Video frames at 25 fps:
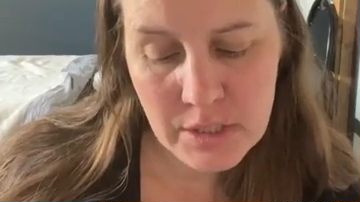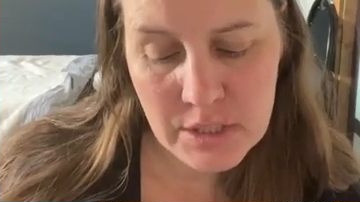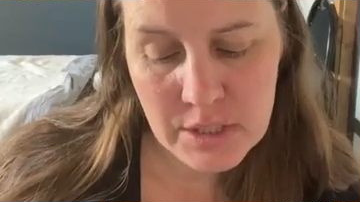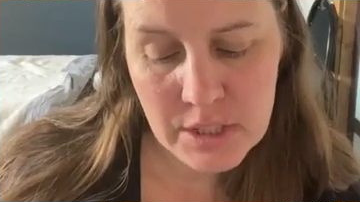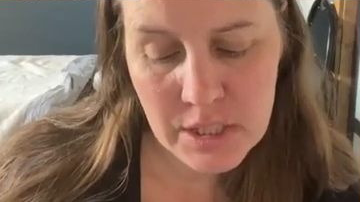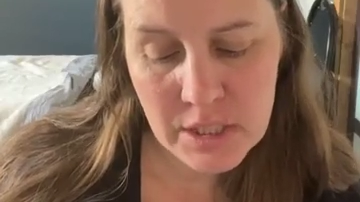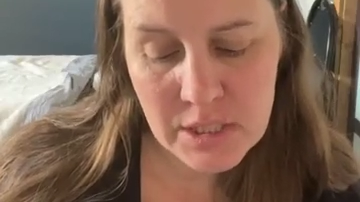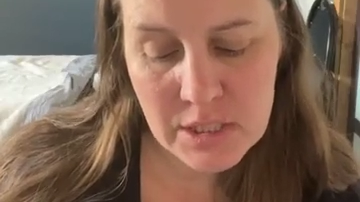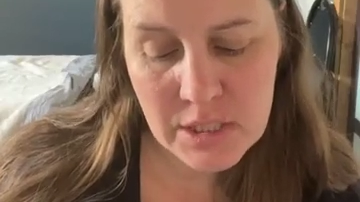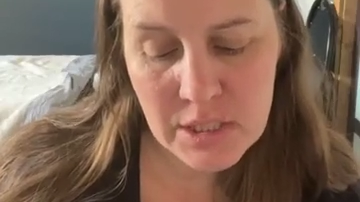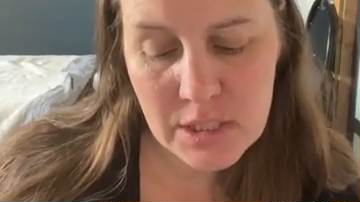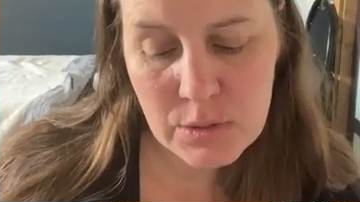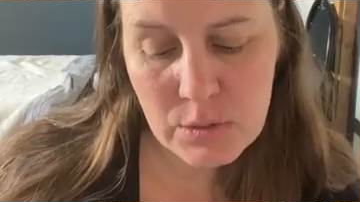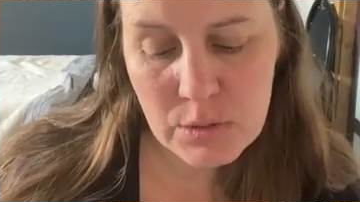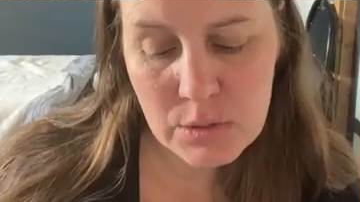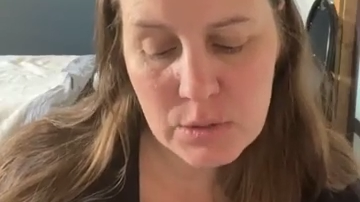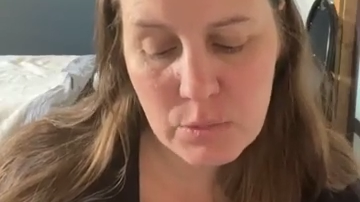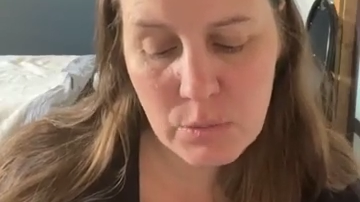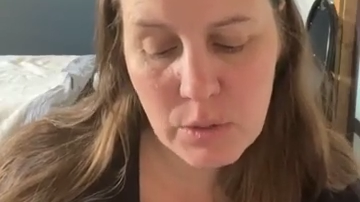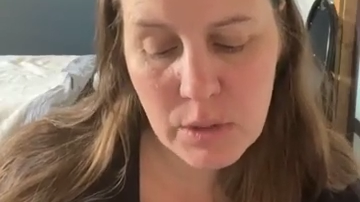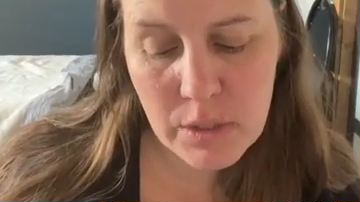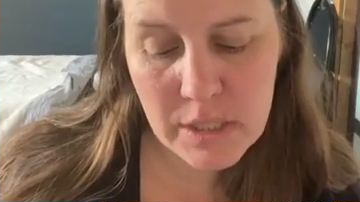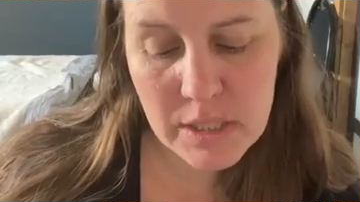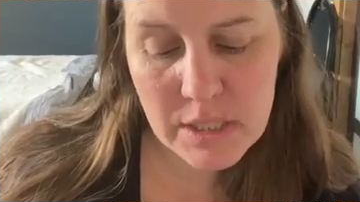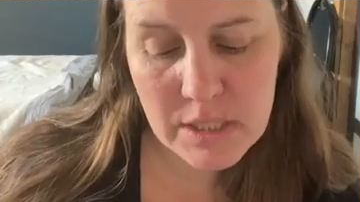Jesus
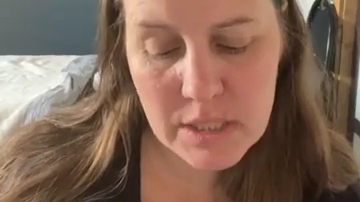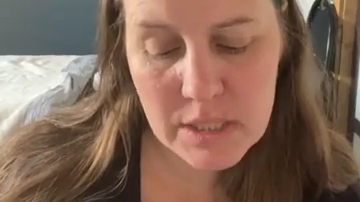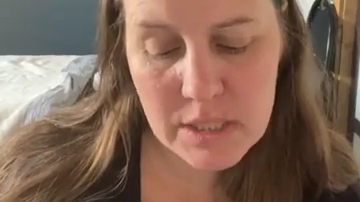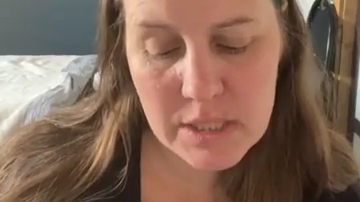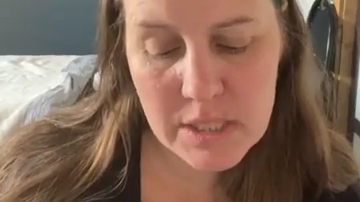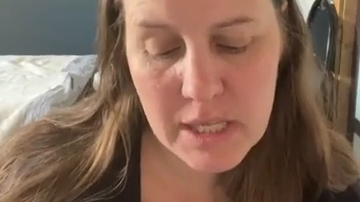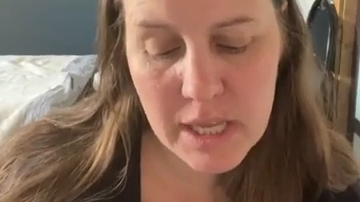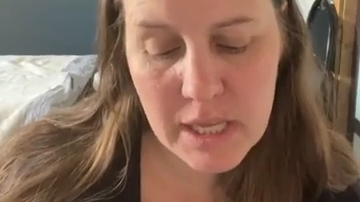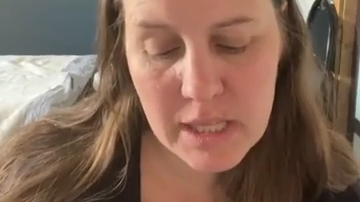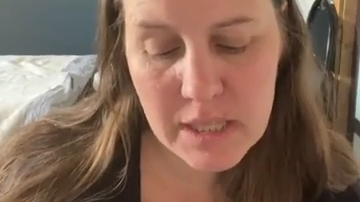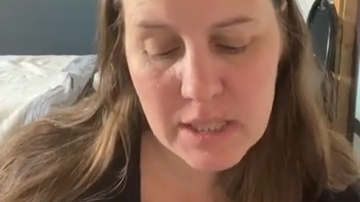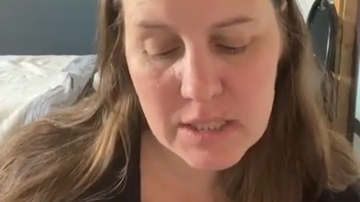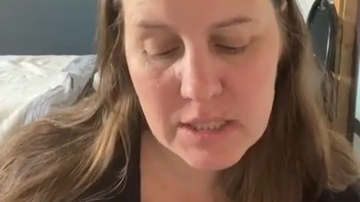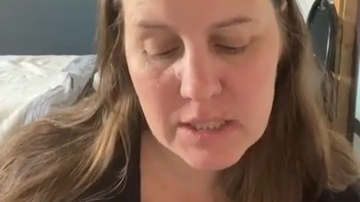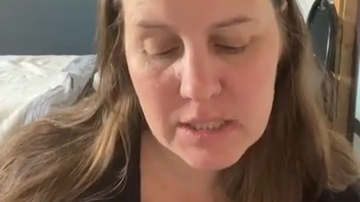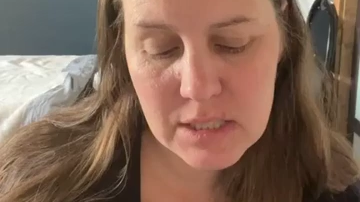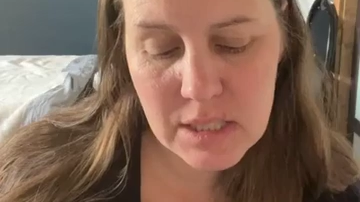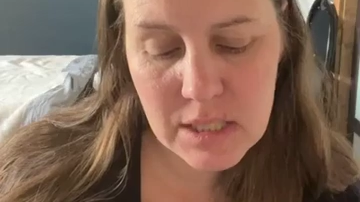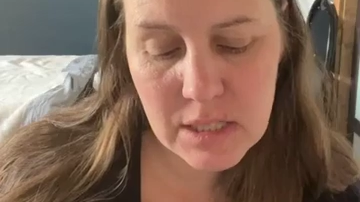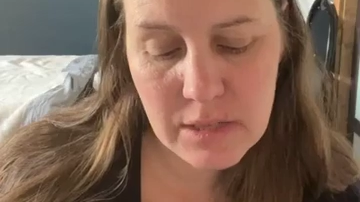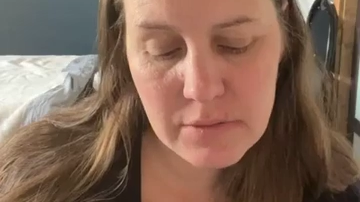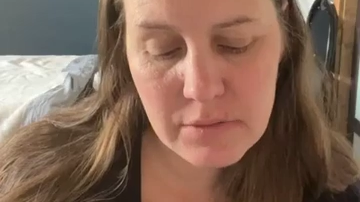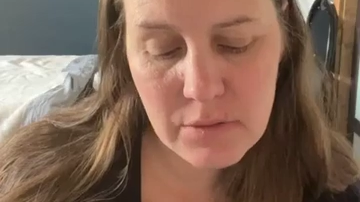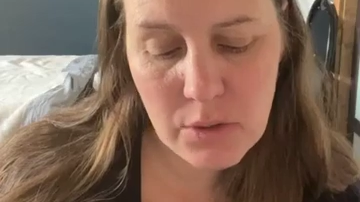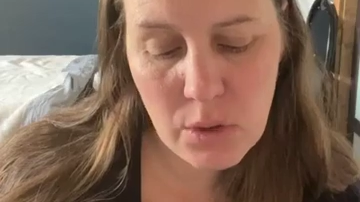was willing to take the
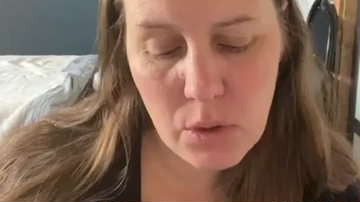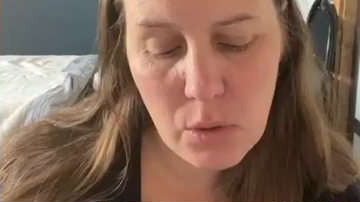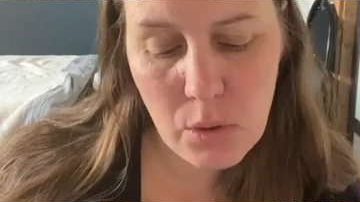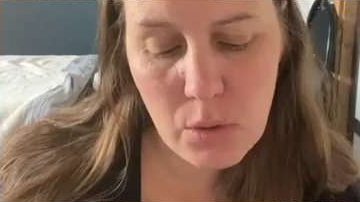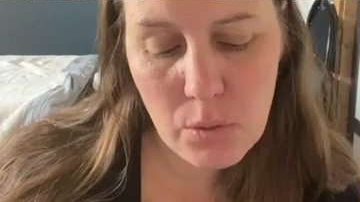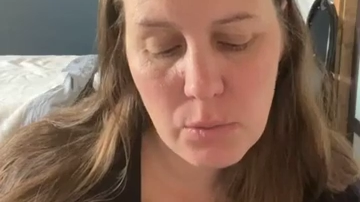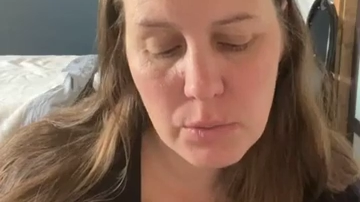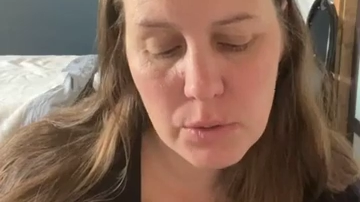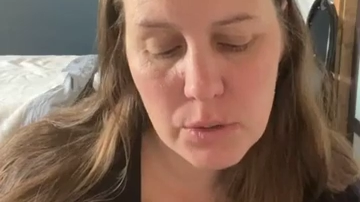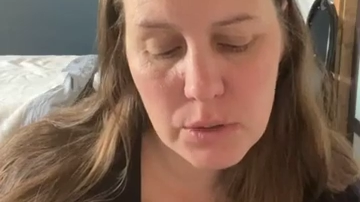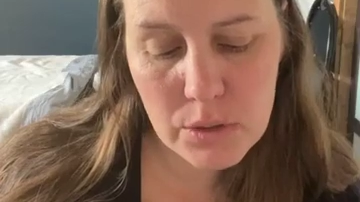sin of the whole